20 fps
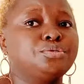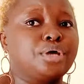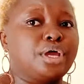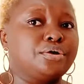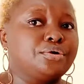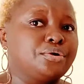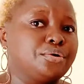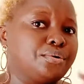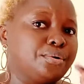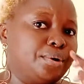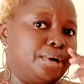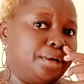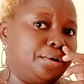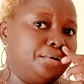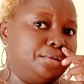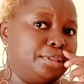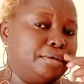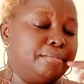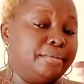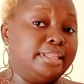I went to karaoke. I
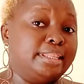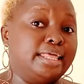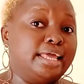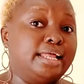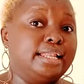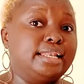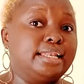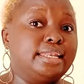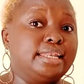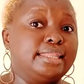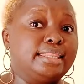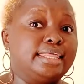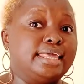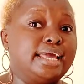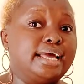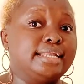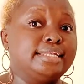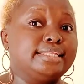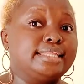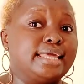got them and
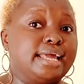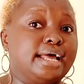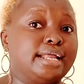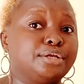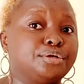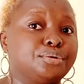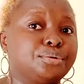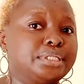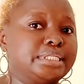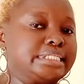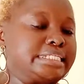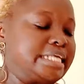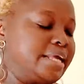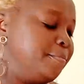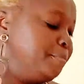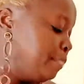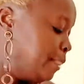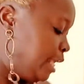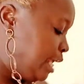they had the handles.